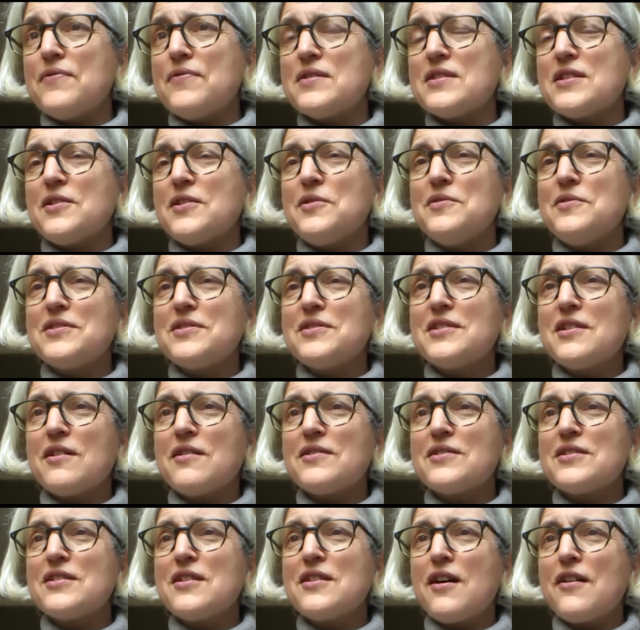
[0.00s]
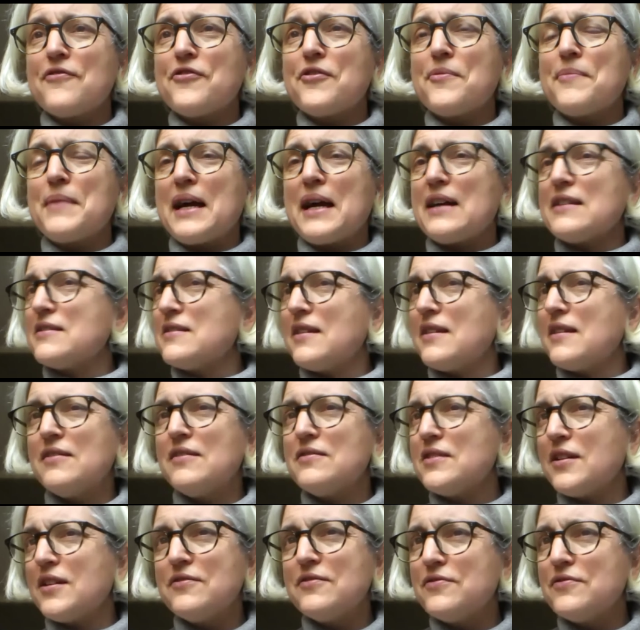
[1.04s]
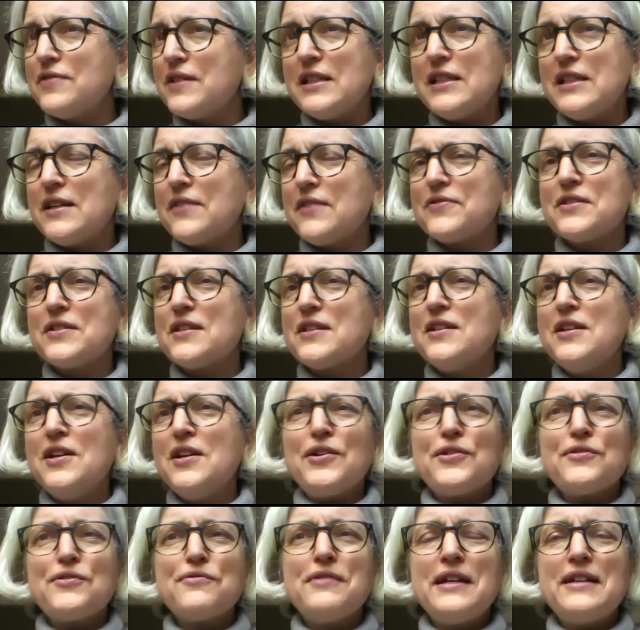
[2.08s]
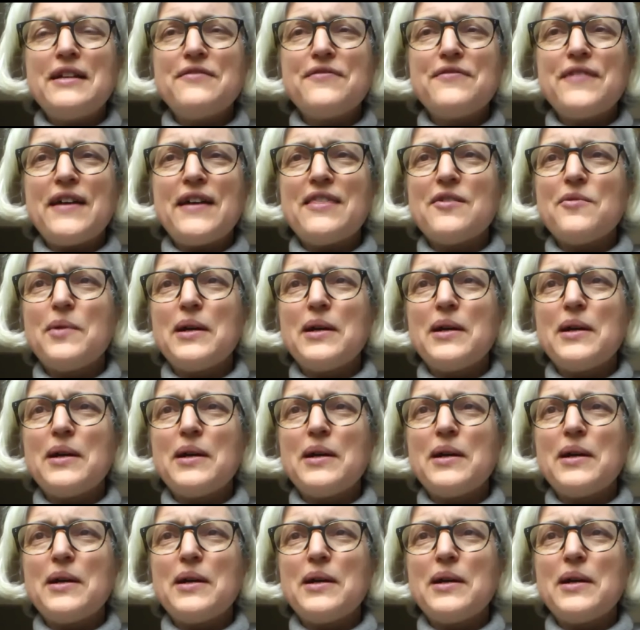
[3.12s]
So start from that. Don't feel you have to reinvent the